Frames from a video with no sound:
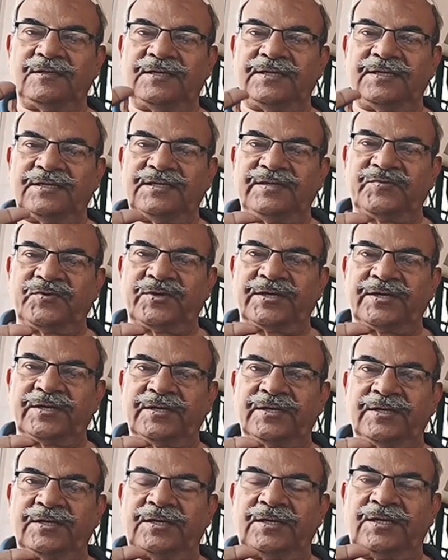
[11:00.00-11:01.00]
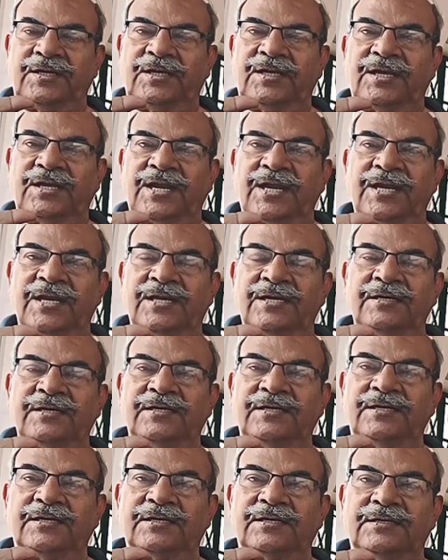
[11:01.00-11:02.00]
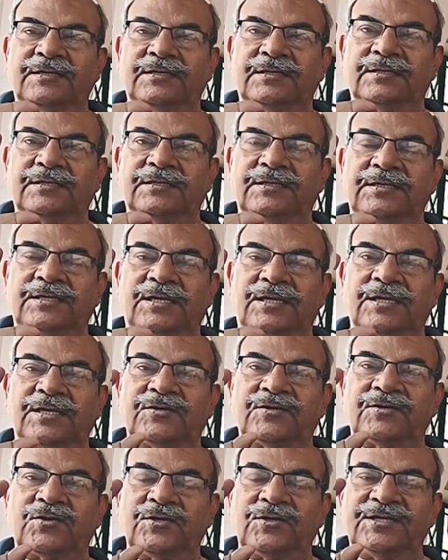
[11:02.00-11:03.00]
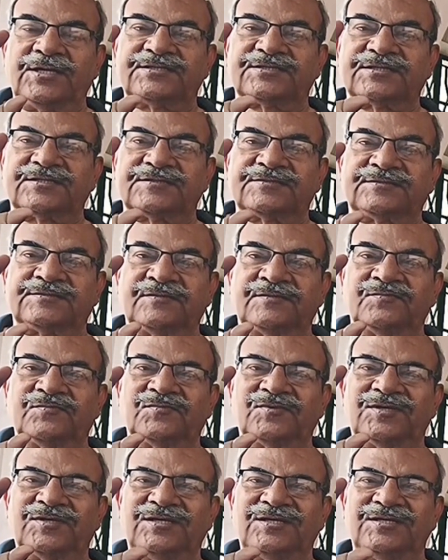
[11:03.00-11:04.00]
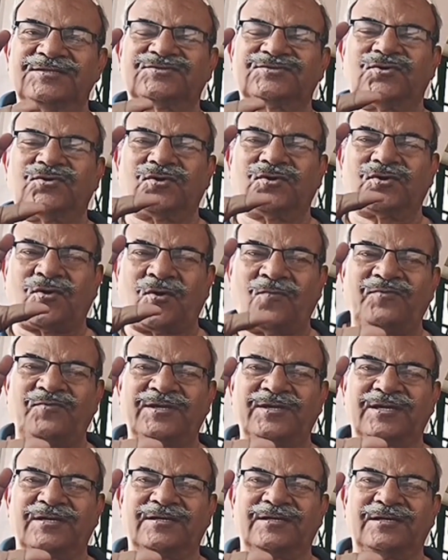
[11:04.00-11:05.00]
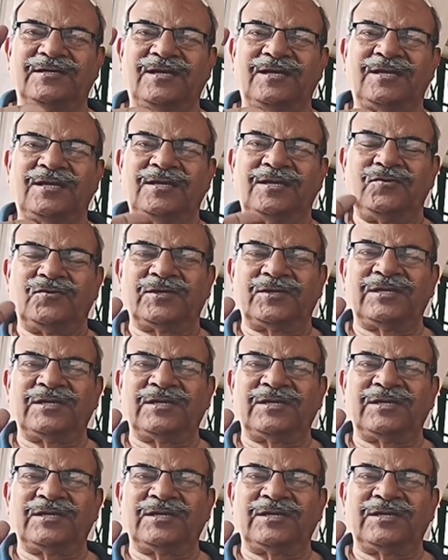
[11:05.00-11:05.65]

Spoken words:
Get the point? And the hydraulic system is so complicated. You